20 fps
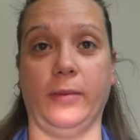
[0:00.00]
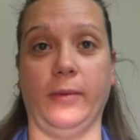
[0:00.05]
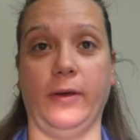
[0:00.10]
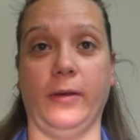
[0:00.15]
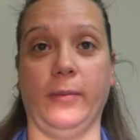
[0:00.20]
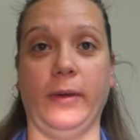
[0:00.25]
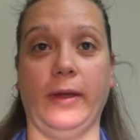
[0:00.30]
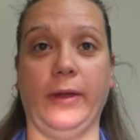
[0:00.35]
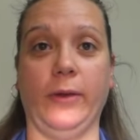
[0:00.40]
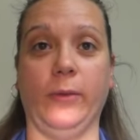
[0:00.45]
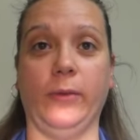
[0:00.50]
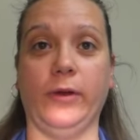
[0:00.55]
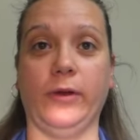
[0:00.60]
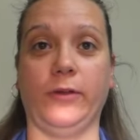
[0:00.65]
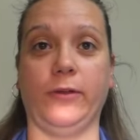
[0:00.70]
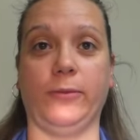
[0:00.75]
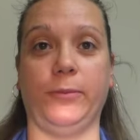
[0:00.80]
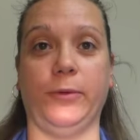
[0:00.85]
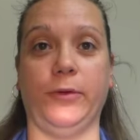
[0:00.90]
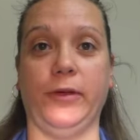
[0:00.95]
about my own
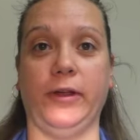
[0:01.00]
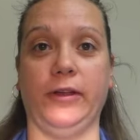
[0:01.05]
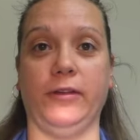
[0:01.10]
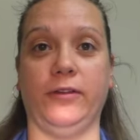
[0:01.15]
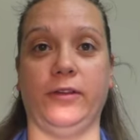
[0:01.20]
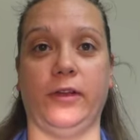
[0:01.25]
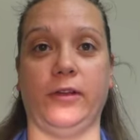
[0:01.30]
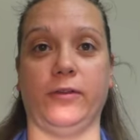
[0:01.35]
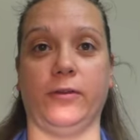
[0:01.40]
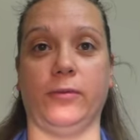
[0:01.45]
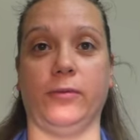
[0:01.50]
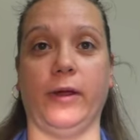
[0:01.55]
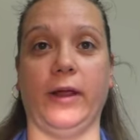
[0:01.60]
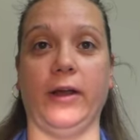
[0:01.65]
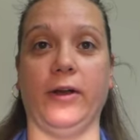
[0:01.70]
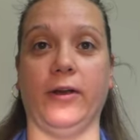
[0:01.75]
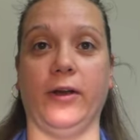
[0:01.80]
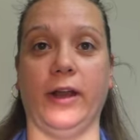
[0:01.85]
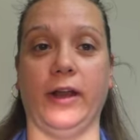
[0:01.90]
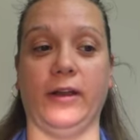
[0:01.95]
experience as a
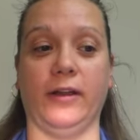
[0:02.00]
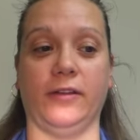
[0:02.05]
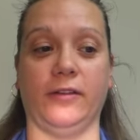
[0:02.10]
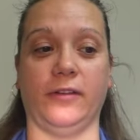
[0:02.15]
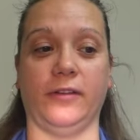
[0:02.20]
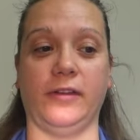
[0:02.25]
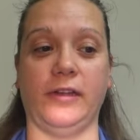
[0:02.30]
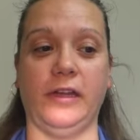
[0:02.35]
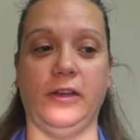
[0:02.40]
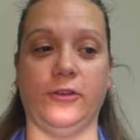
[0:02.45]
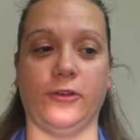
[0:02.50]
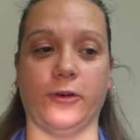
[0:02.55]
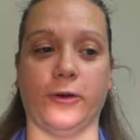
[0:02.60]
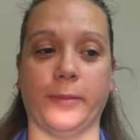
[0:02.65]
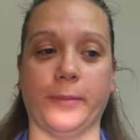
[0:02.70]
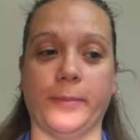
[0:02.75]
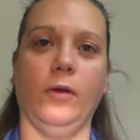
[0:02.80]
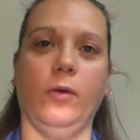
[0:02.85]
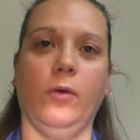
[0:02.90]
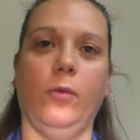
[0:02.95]
writer and as a
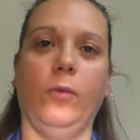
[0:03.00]
teacher.